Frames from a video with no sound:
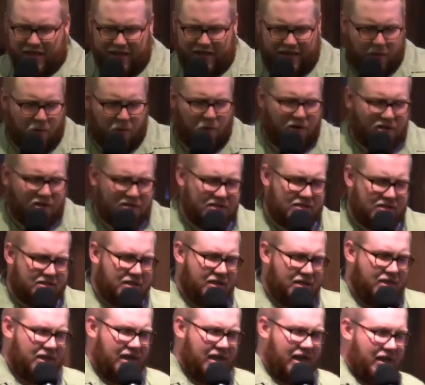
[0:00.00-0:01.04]
like he wants us
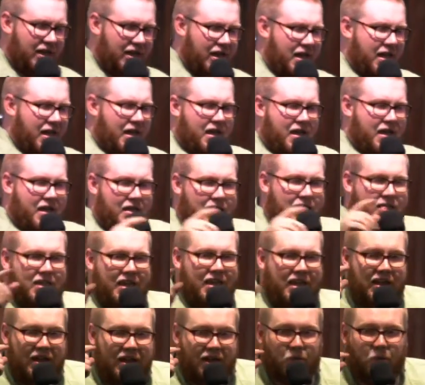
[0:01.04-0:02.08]
to think,
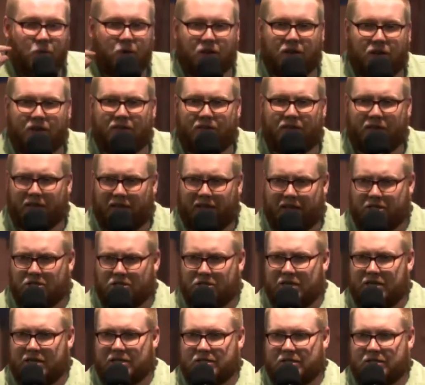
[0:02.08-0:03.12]
then we're living like
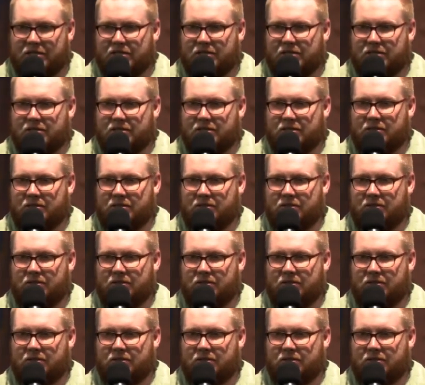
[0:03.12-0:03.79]
Jesus.